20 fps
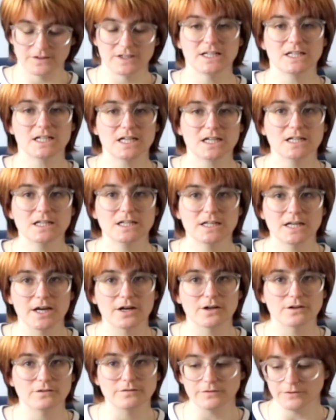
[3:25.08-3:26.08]
he didn't
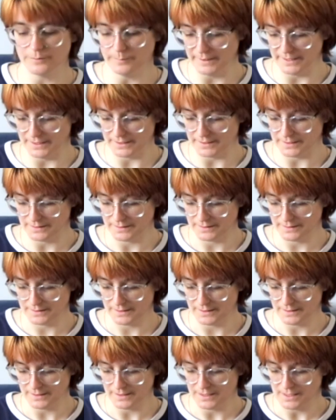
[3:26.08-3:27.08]
care for me,
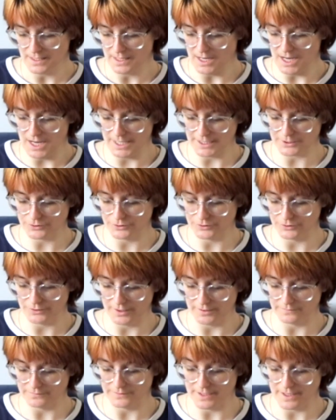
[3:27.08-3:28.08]
I could
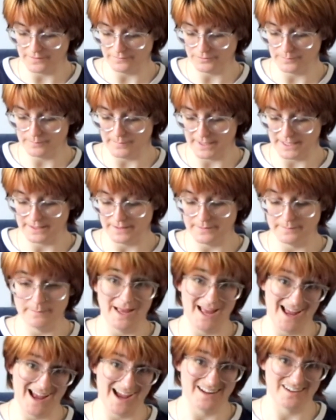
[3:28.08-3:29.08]
have never made him
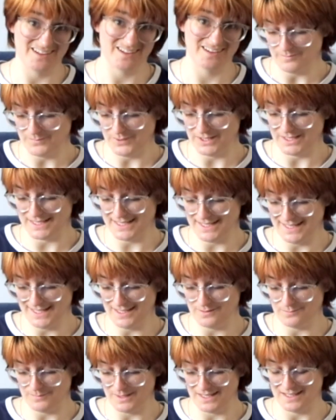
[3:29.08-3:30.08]
mad. But he
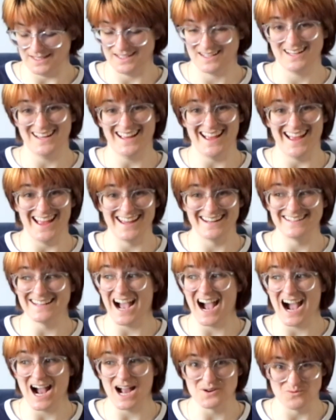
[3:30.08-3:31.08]
hit me and
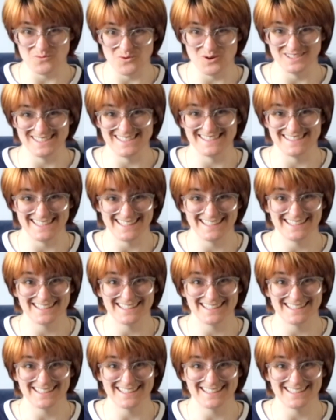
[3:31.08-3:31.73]
I was